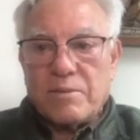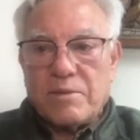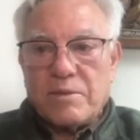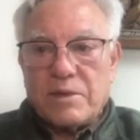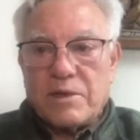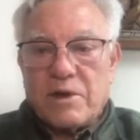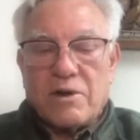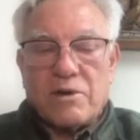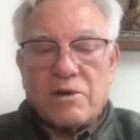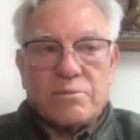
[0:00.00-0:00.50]

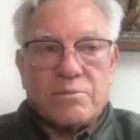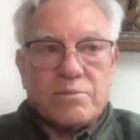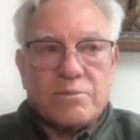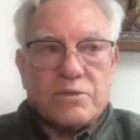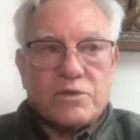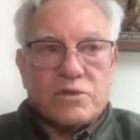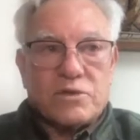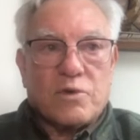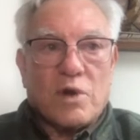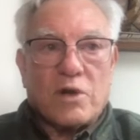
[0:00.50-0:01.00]
Their
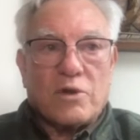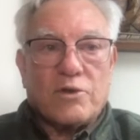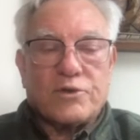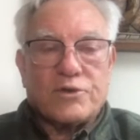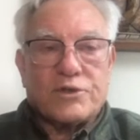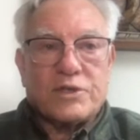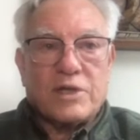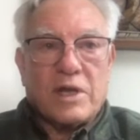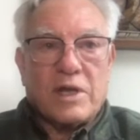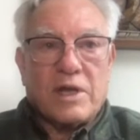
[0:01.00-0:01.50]

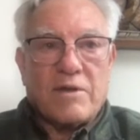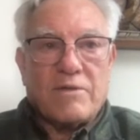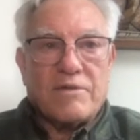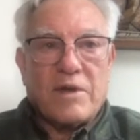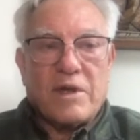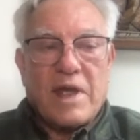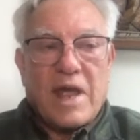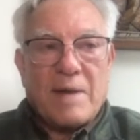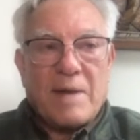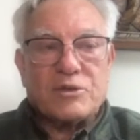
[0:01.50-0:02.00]
struggles of
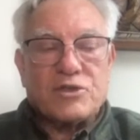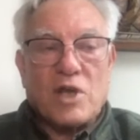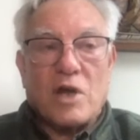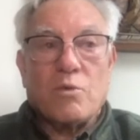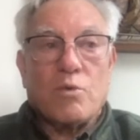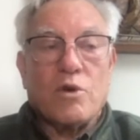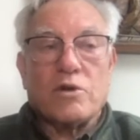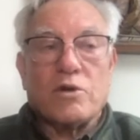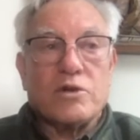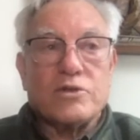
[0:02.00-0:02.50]

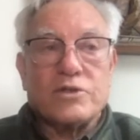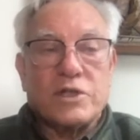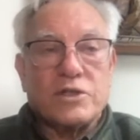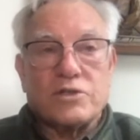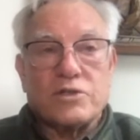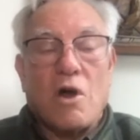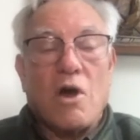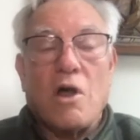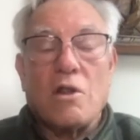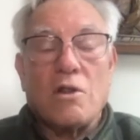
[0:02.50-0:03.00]
Amazon workers,
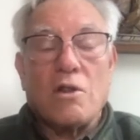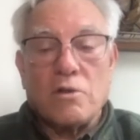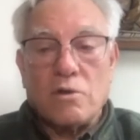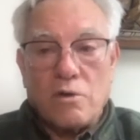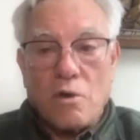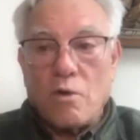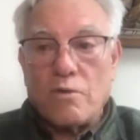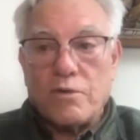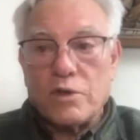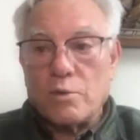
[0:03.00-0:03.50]
it's all
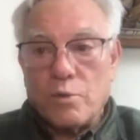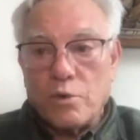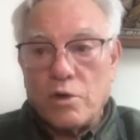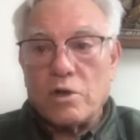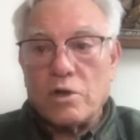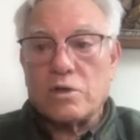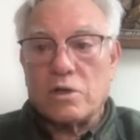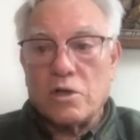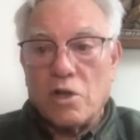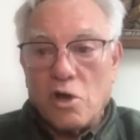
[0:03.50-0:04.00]
over the
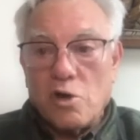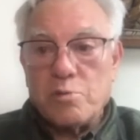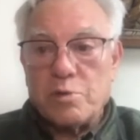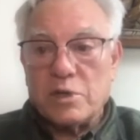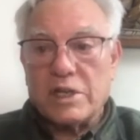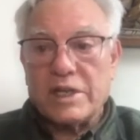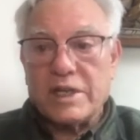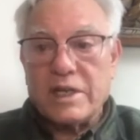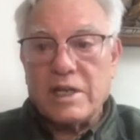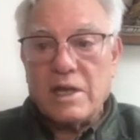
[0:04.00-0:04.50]
world
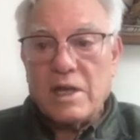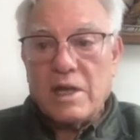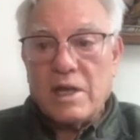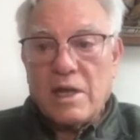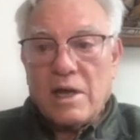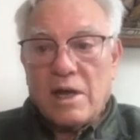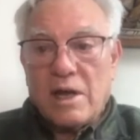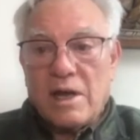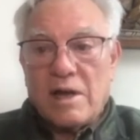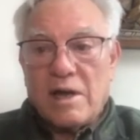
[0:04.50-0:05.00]
globally.
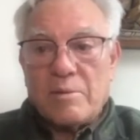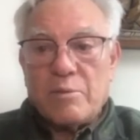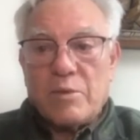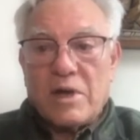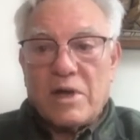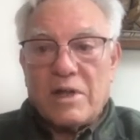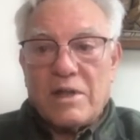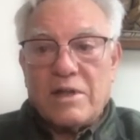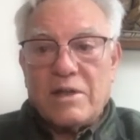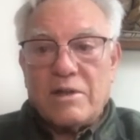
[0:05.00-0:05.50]

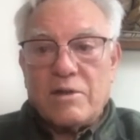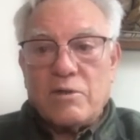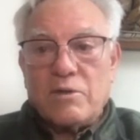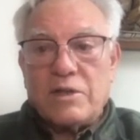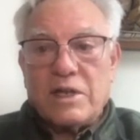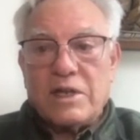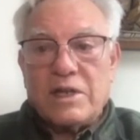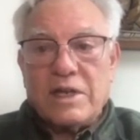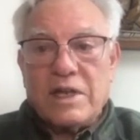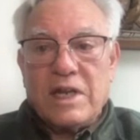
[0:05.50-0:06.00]

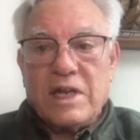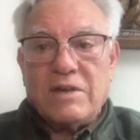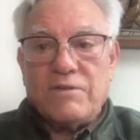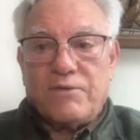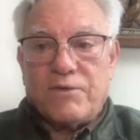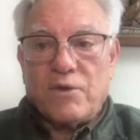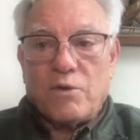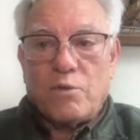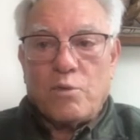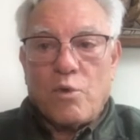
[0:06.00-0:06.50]
The need
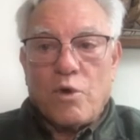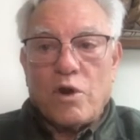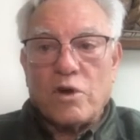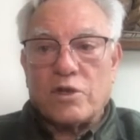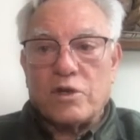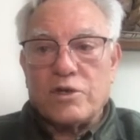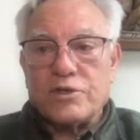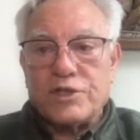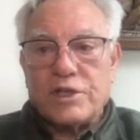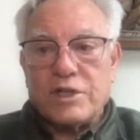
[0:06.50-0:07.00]
for
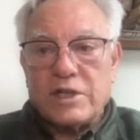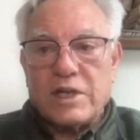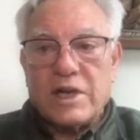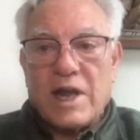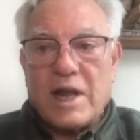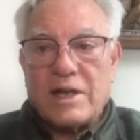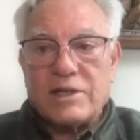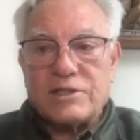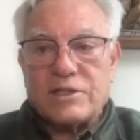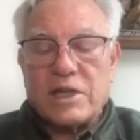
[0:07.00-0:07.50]
workers in the
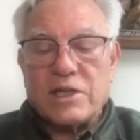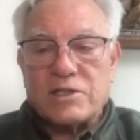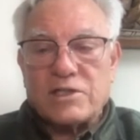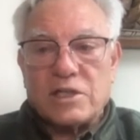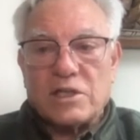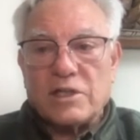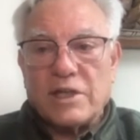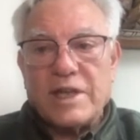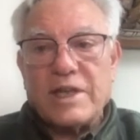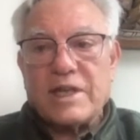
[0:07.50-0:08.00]
United States
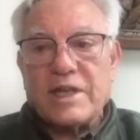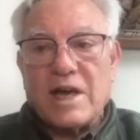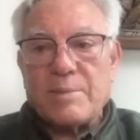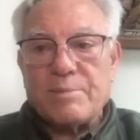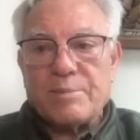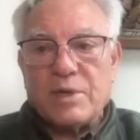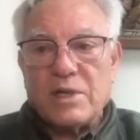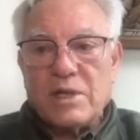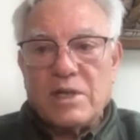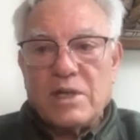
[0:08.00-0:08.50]
to link
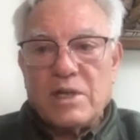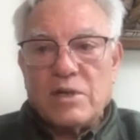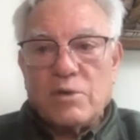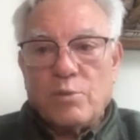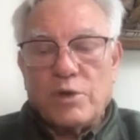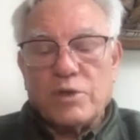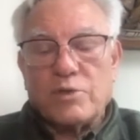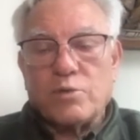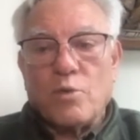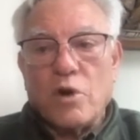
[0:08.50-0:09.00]
up
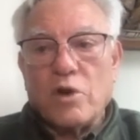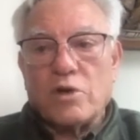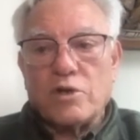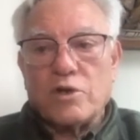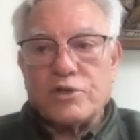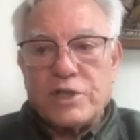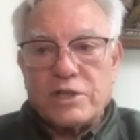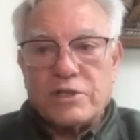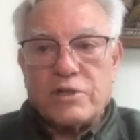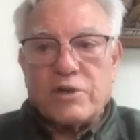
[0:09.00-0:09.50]
with
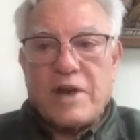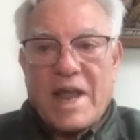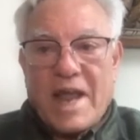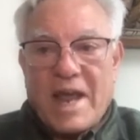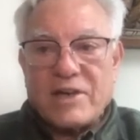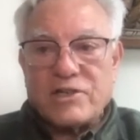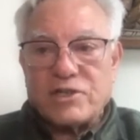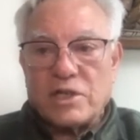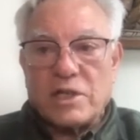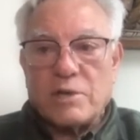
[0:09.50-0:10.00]
workers
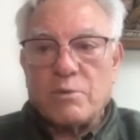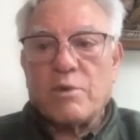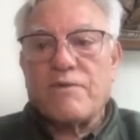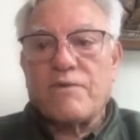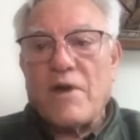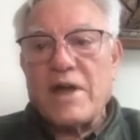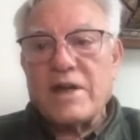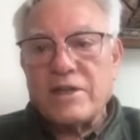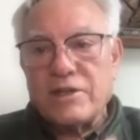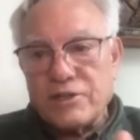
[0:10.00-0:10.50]
internationally, we're
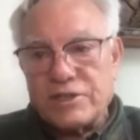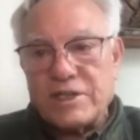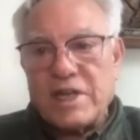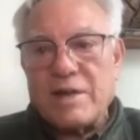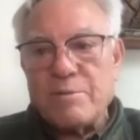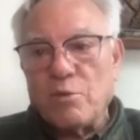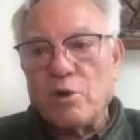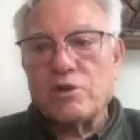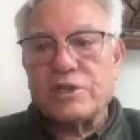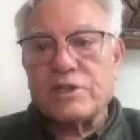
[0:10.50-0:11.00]
fighting the
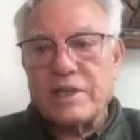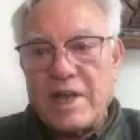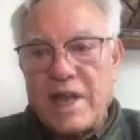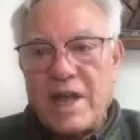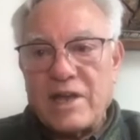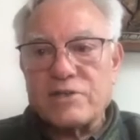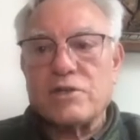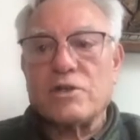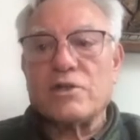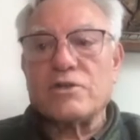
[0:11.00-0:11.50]
same
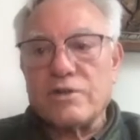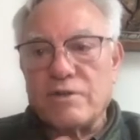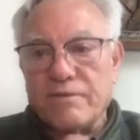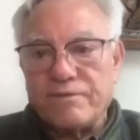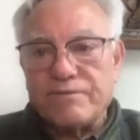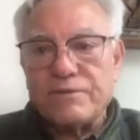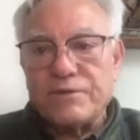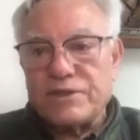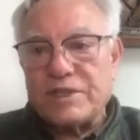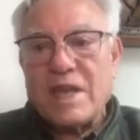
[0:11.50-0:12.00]
multinationals, the
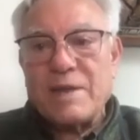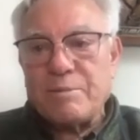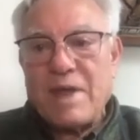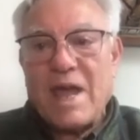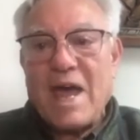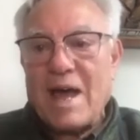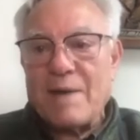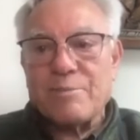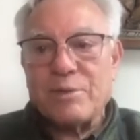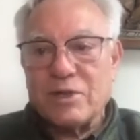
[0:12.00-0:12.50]
same
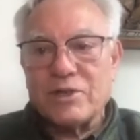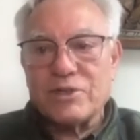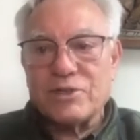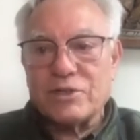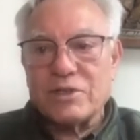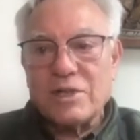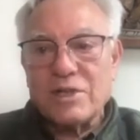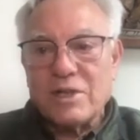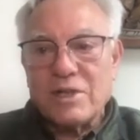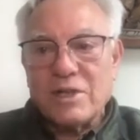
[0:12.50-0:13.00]

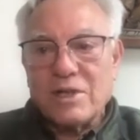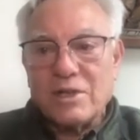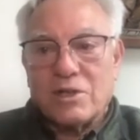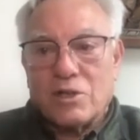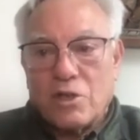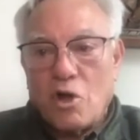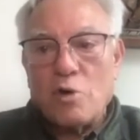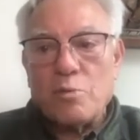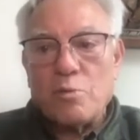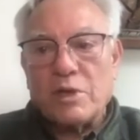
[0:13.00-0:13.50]
capitalists
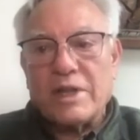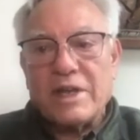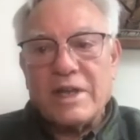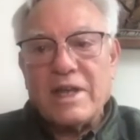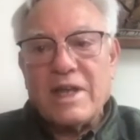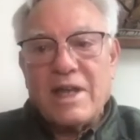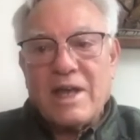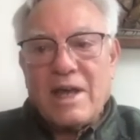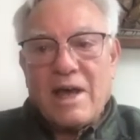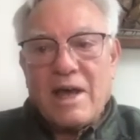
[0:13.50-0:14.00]
globally.
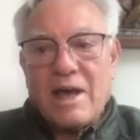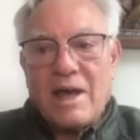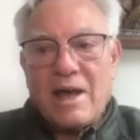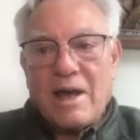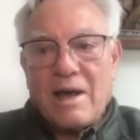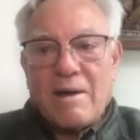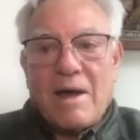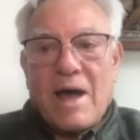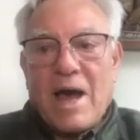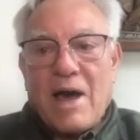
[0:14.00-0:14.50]

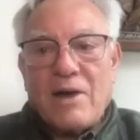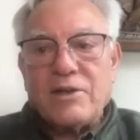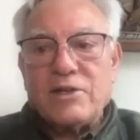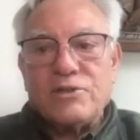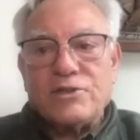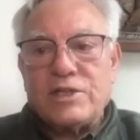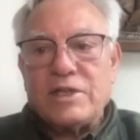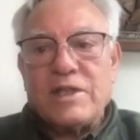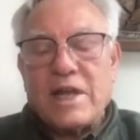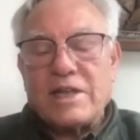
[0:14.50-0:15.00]
How do you
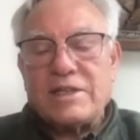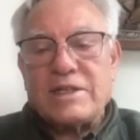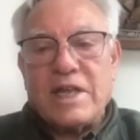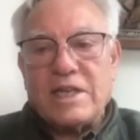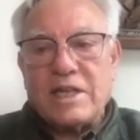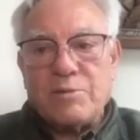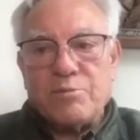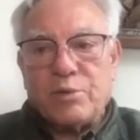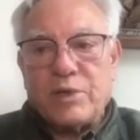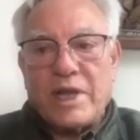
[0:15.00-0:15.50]
see that
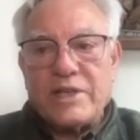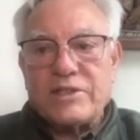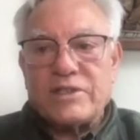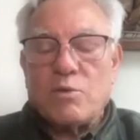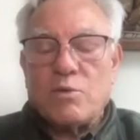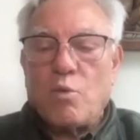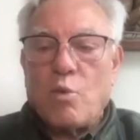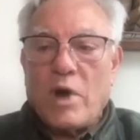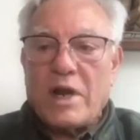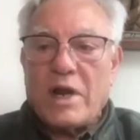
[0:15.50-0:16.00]
taking place,
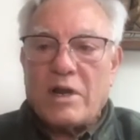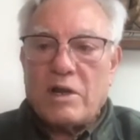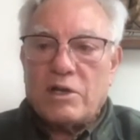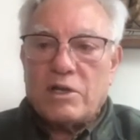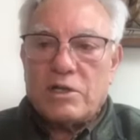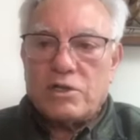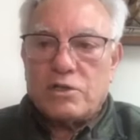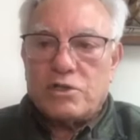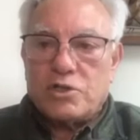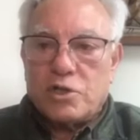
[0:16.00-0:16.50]
and what
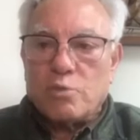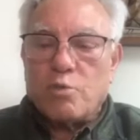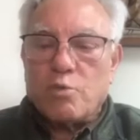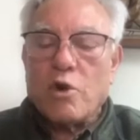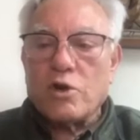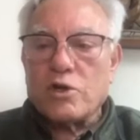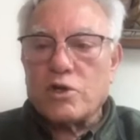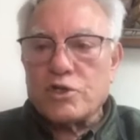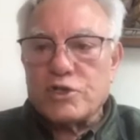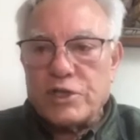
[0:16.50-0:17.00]
should
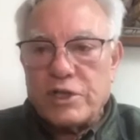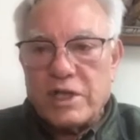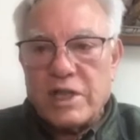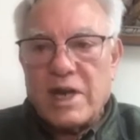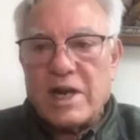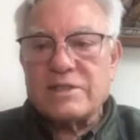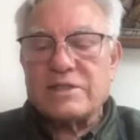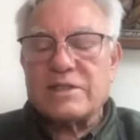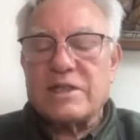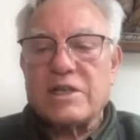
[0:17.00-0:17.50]
workers in the
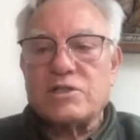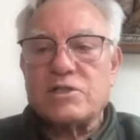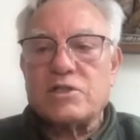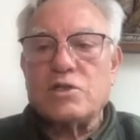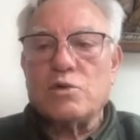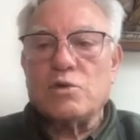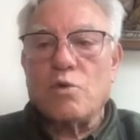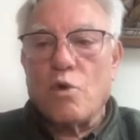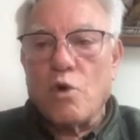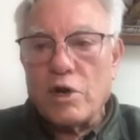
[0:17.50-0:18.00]
United States
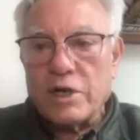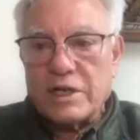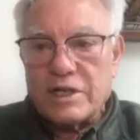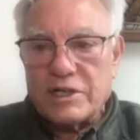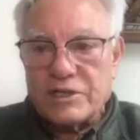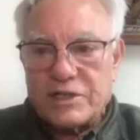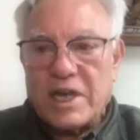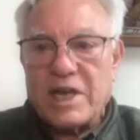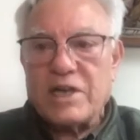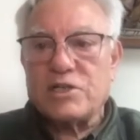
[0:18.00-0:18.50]
do
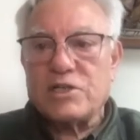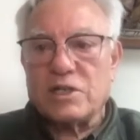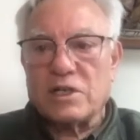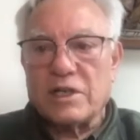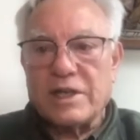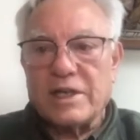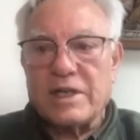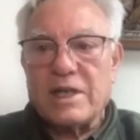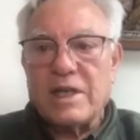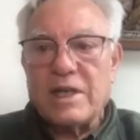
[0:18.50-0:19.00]

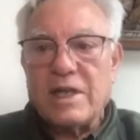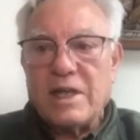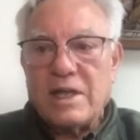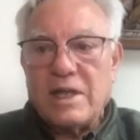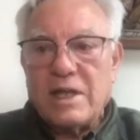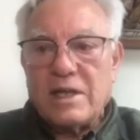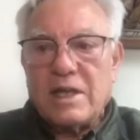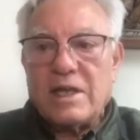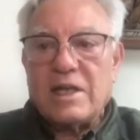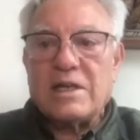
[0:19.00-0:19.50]
organizationally
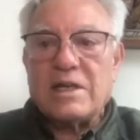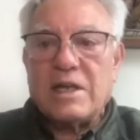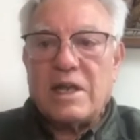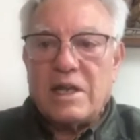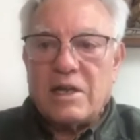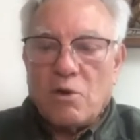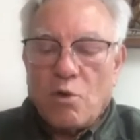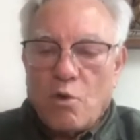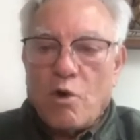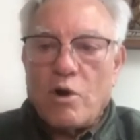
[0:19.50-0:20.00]

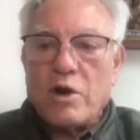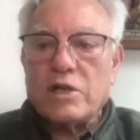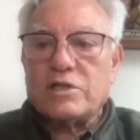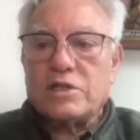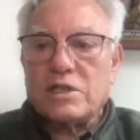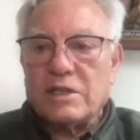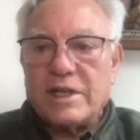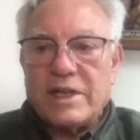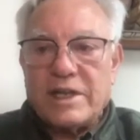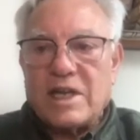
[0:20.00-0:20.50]
in order
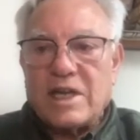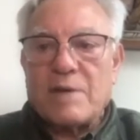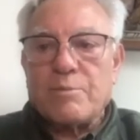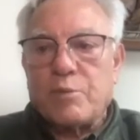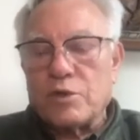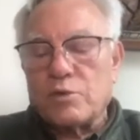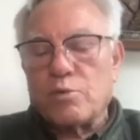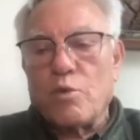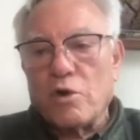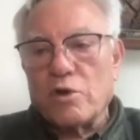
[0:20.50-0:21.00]
to link up
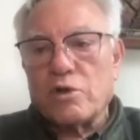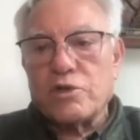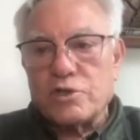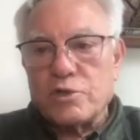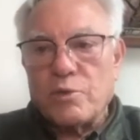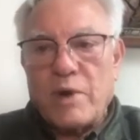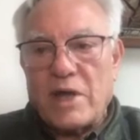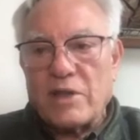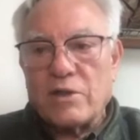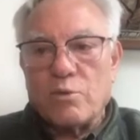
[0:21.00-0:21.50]
with workers
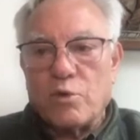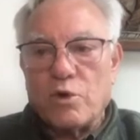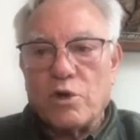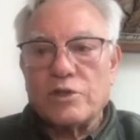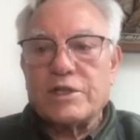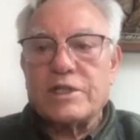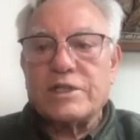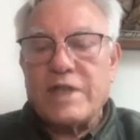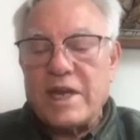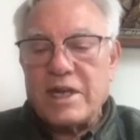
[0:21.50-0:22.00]
around the
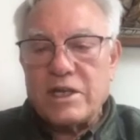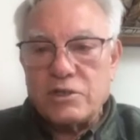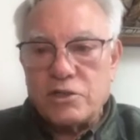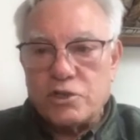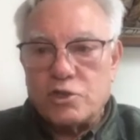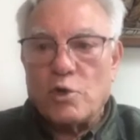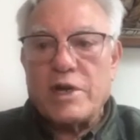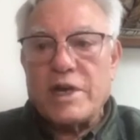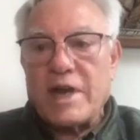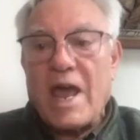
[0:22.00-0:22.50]
world and take
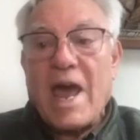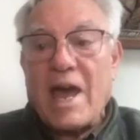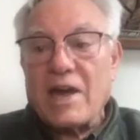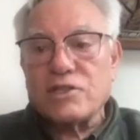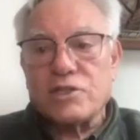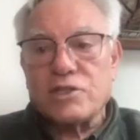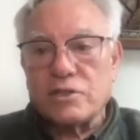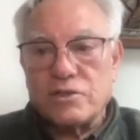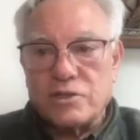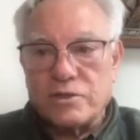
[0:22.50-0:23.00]
joint
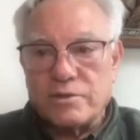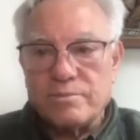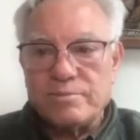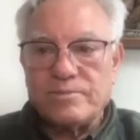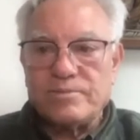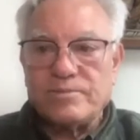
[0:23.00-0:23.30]
actions?